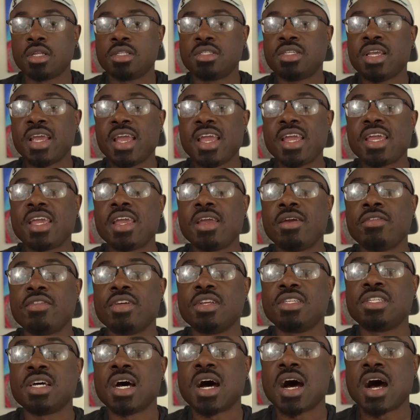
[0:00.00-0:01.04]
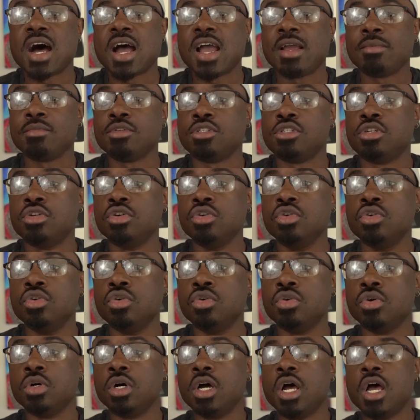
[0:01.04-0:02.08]
taking the time
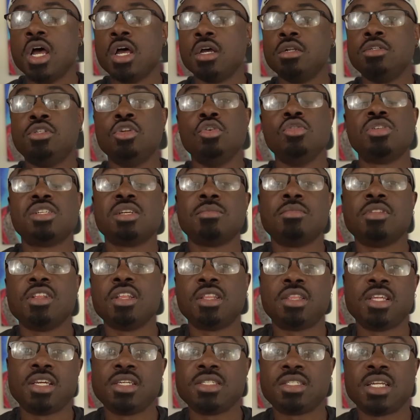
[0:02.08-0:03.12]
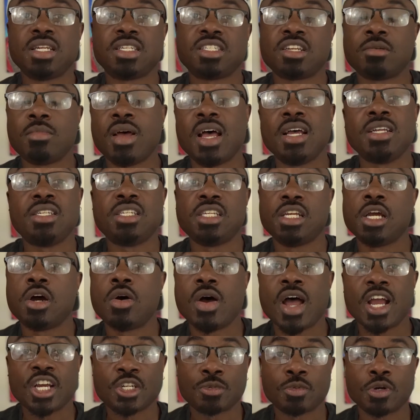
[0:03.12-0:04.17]
to do some of the things that some
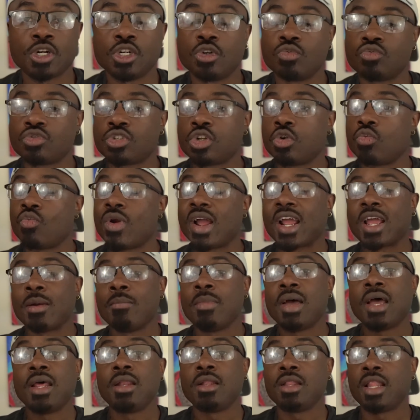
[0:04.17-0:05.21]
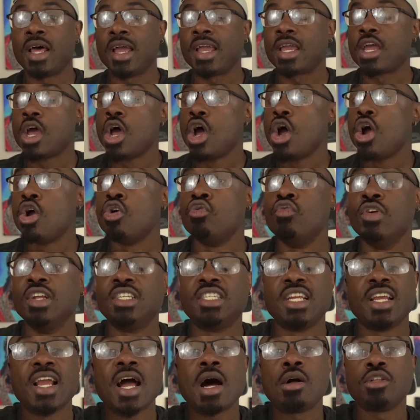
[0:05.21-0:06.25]
SEO experts recommend, like
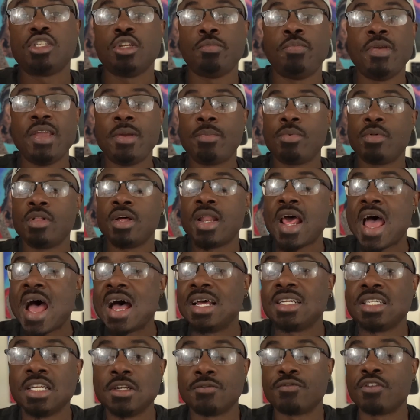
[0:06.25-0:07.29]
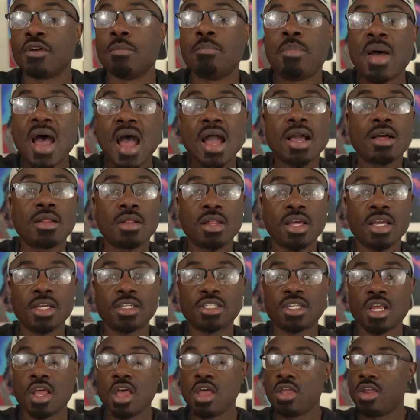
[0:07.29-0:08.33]
reaching out to people and asking for
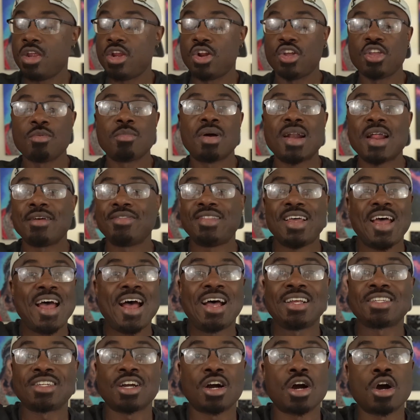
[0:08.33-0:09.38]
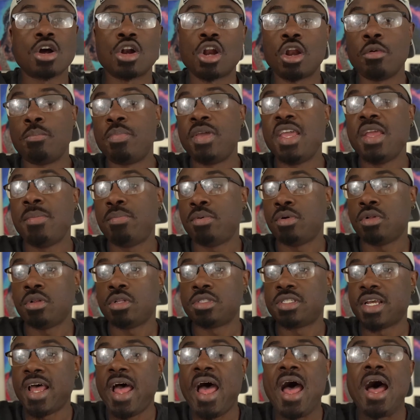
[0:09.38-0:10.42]
backlinks. You might have to ask 100 people
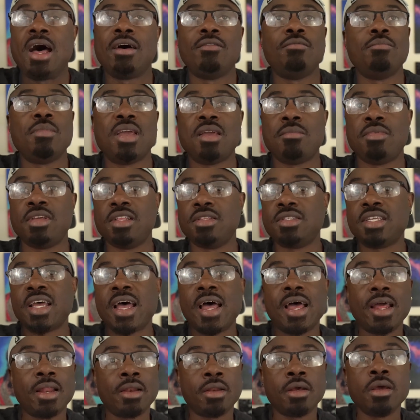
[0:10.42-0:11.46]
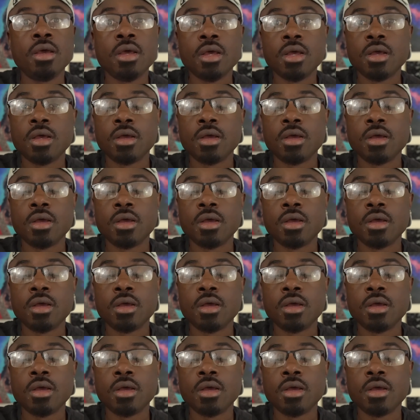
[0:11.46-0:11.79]
to have maybe 10